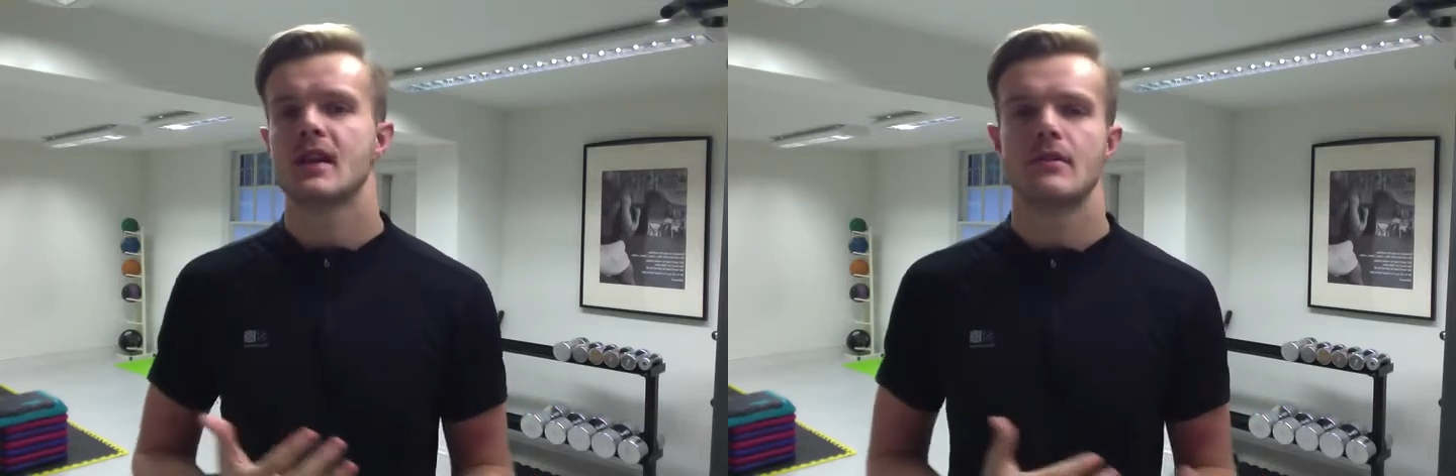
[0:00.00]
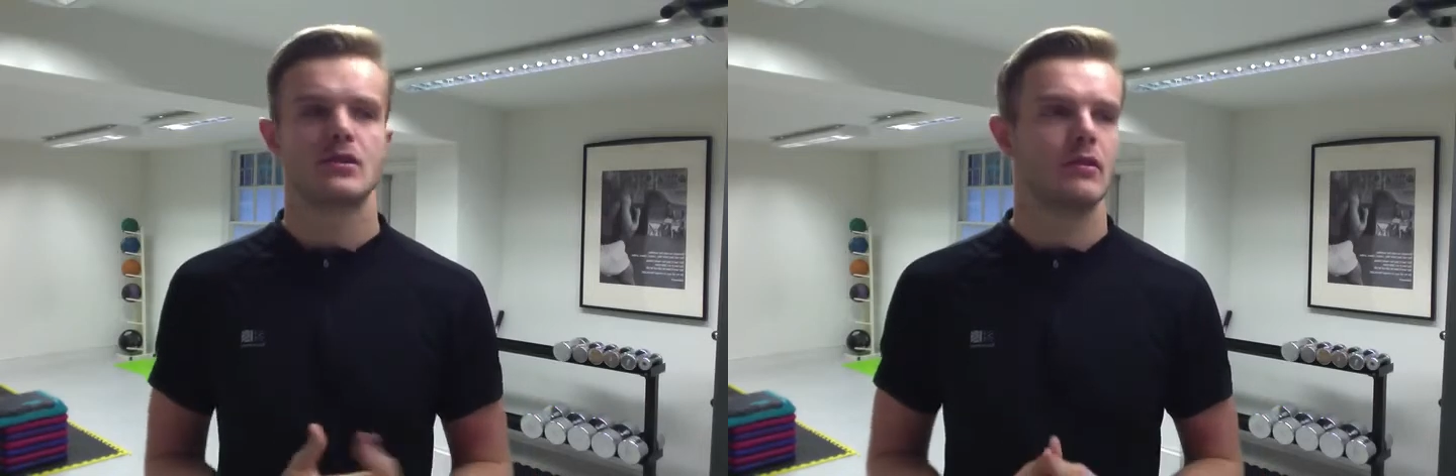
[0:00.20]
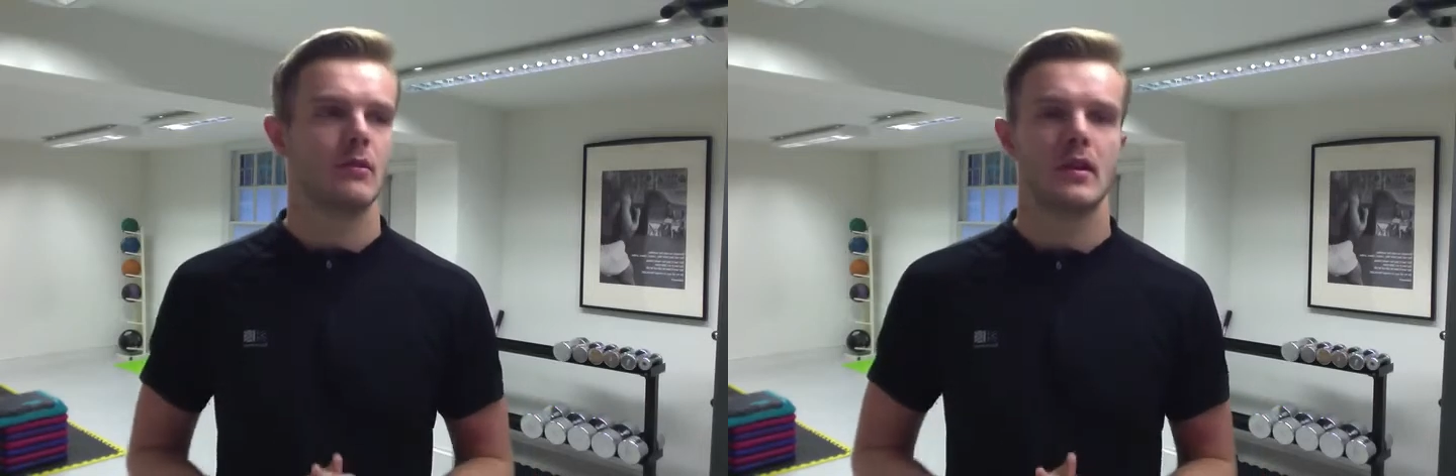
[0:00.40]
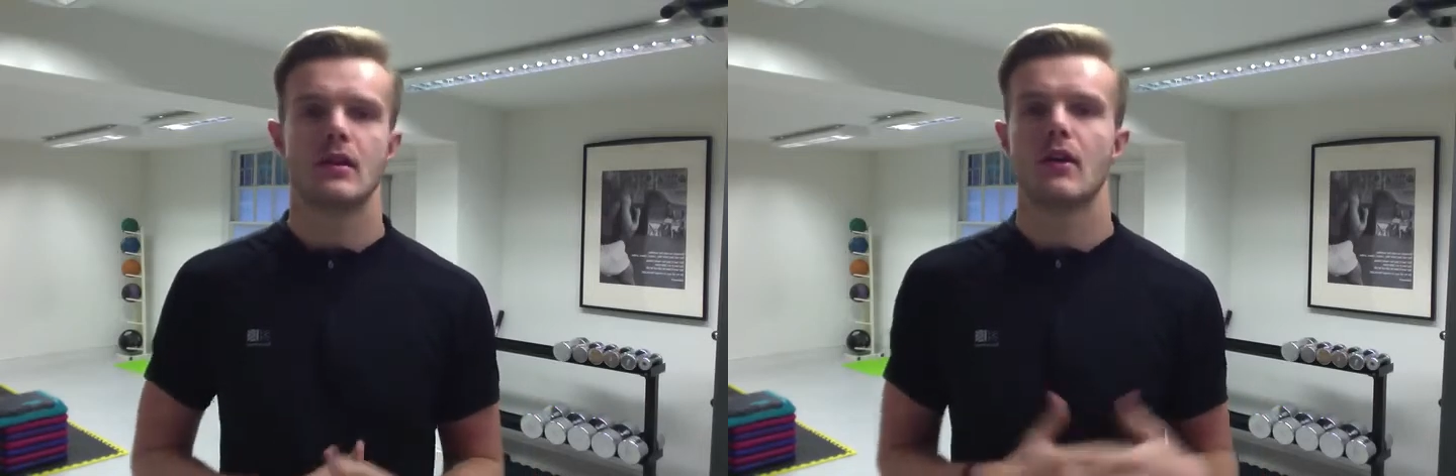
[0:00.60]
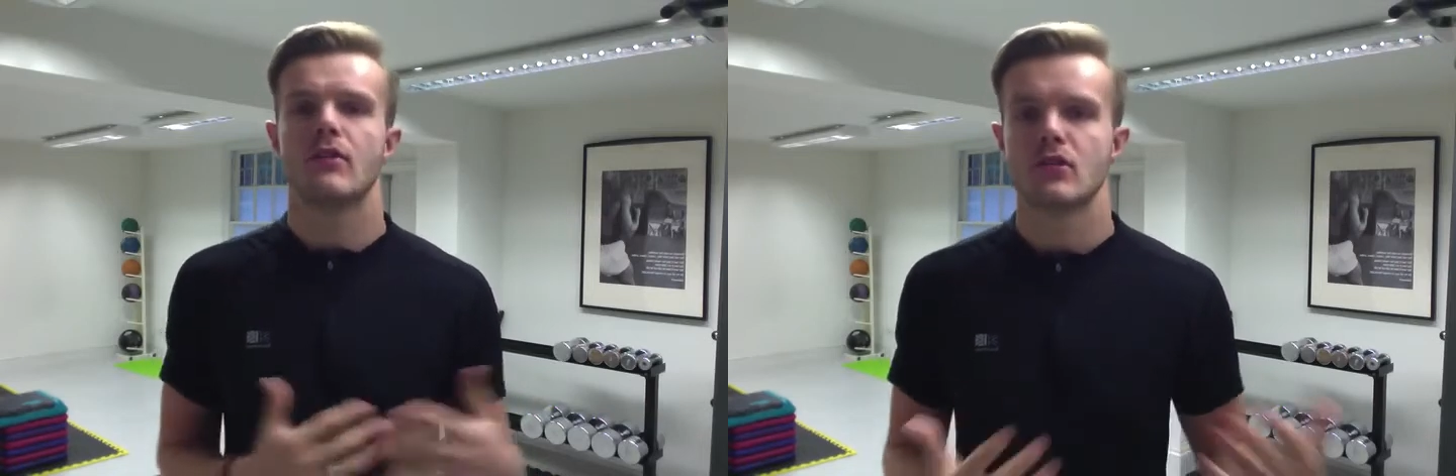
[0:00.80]
times when you
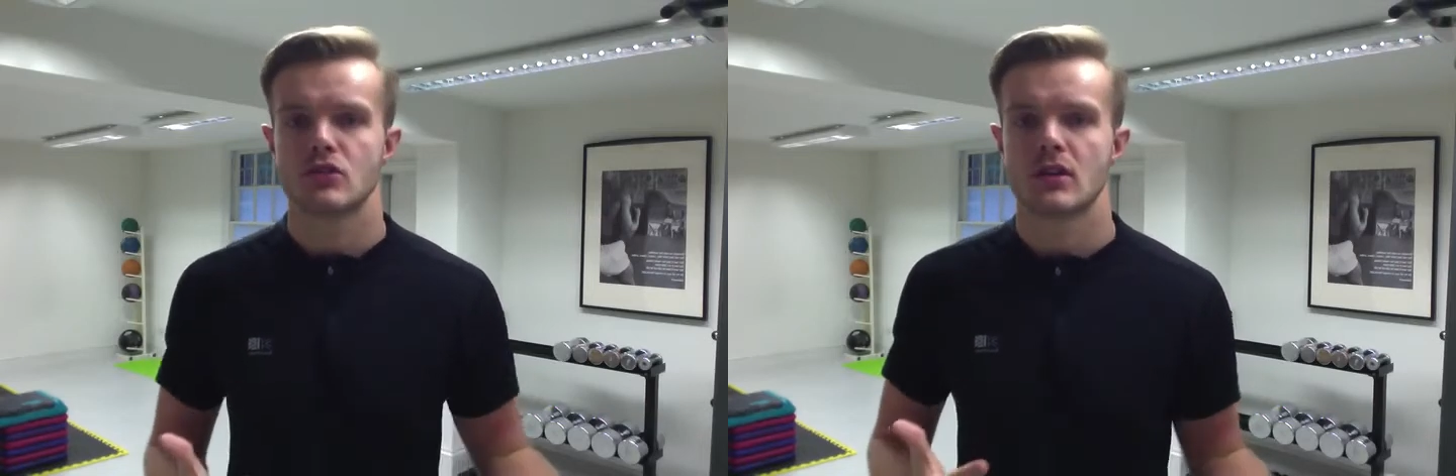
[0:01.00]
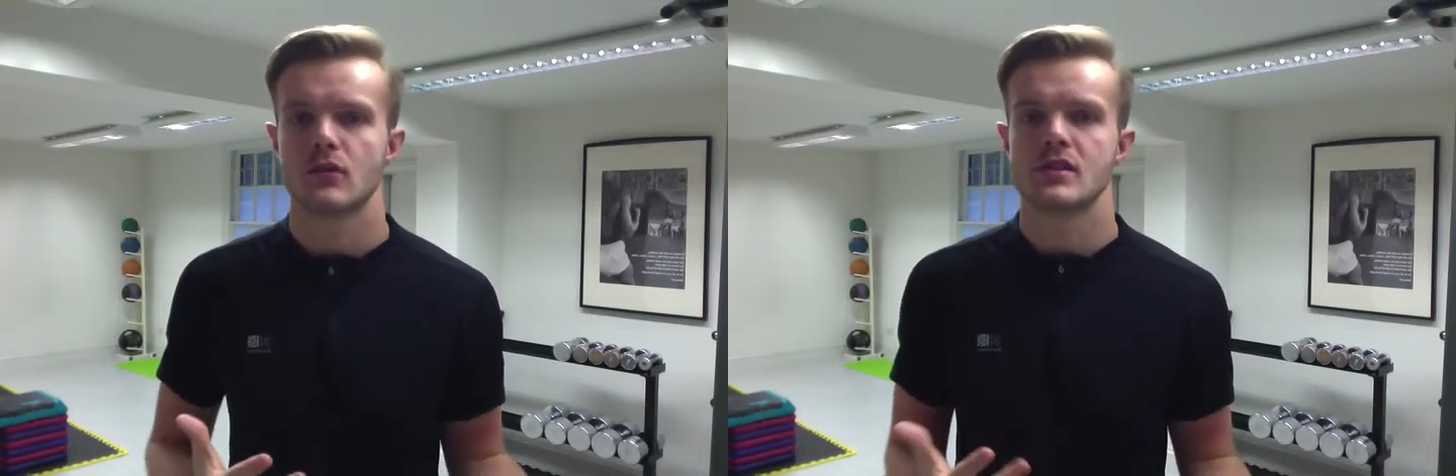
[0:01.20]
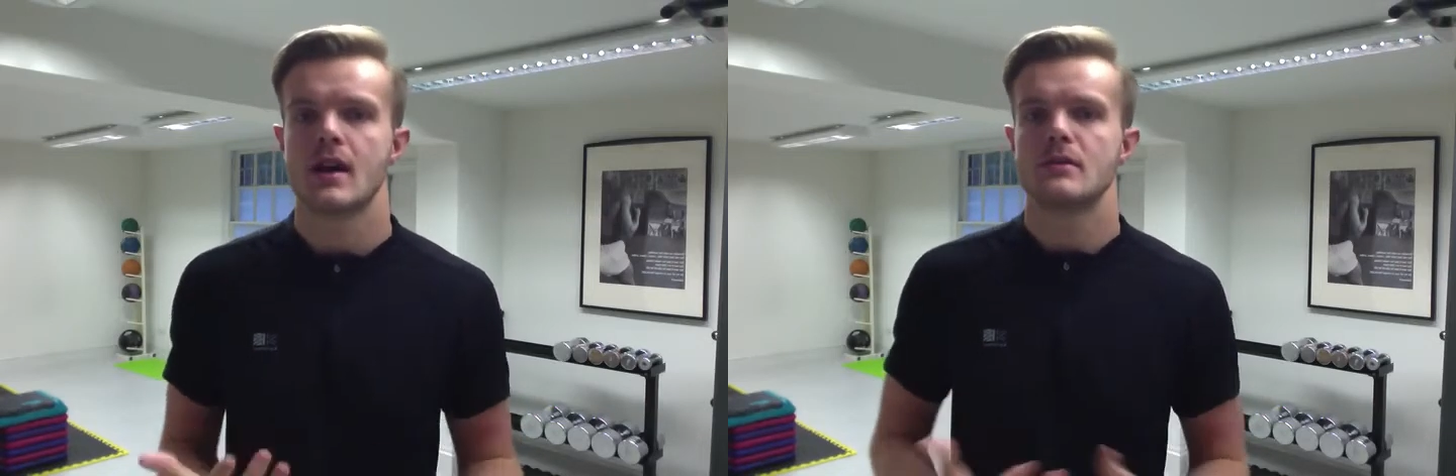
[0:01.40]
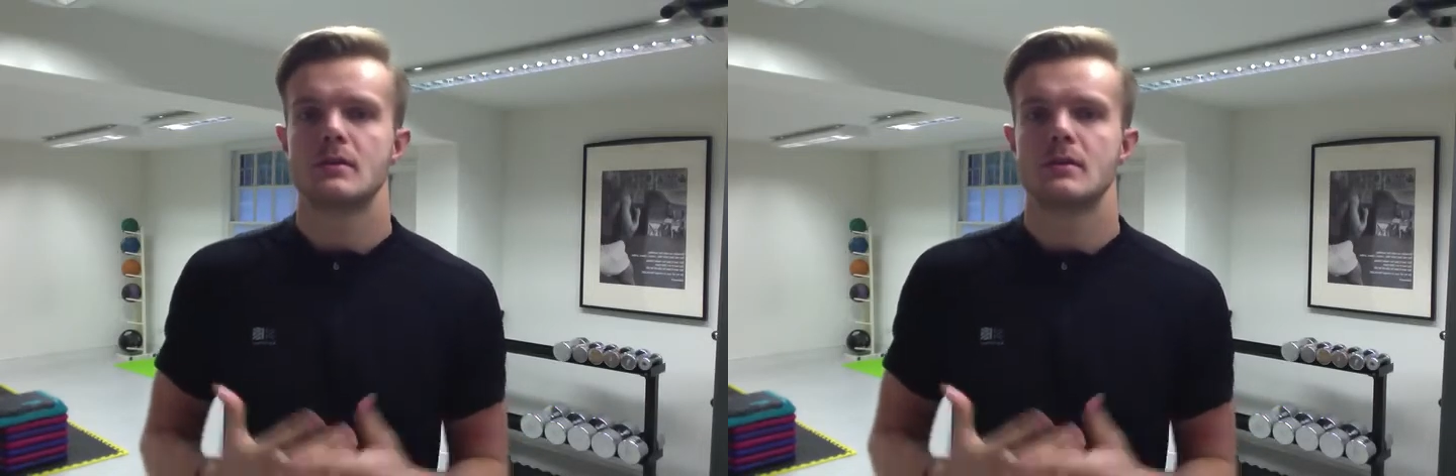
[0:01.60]
go through stressful times,